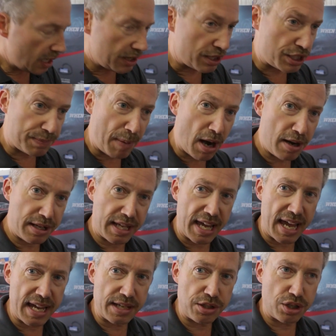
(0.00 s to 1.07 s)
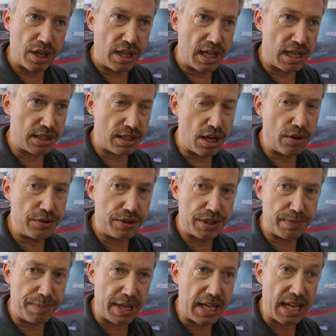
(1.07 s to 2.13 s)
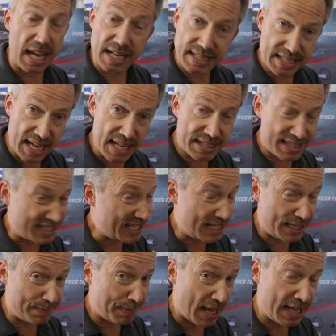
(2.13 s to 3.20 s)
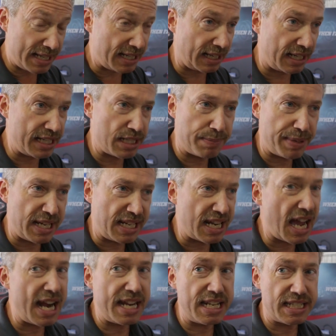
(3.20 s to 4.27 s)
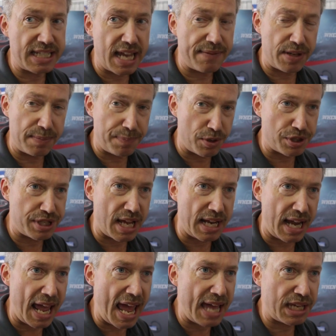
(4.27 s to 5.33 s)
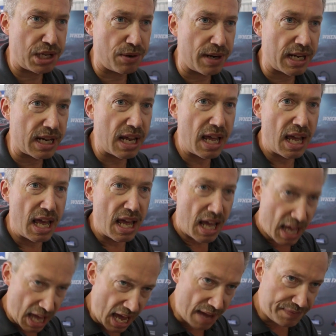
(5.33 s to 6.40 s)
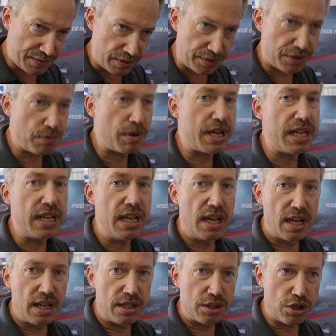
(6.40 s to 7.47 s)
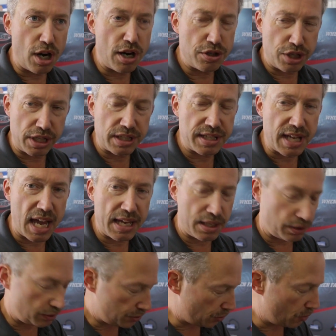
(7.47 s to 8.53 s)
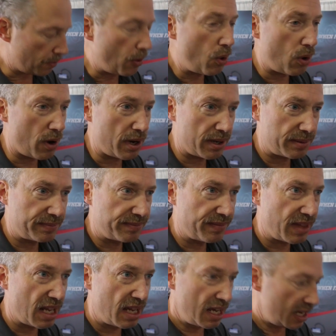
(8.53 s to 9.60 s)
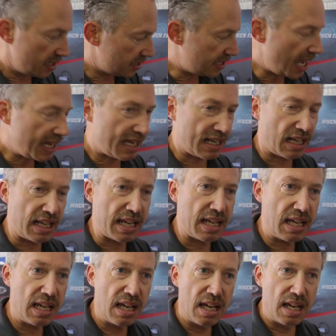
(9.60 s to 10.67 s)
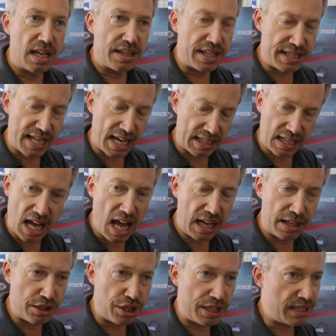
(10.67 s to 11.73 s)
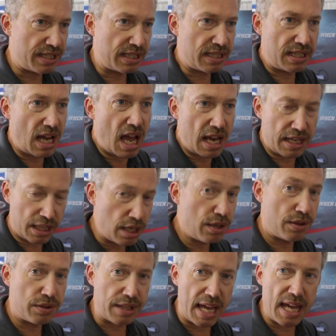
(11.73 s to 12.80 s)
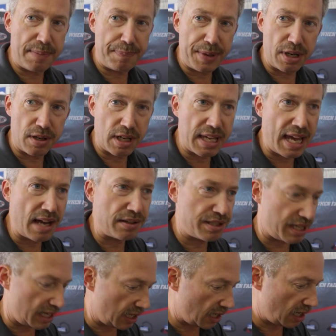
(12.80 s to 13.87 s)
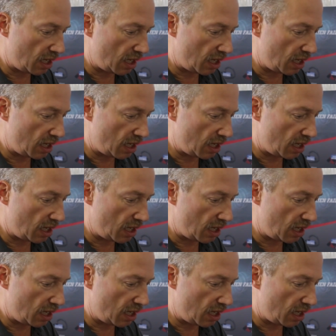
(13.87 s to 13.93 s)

The Smart Gauge is known to be, and tested independently to be, 97% accurate after 3 charging cycles or more. Secondly, the technology does not use ampere counting.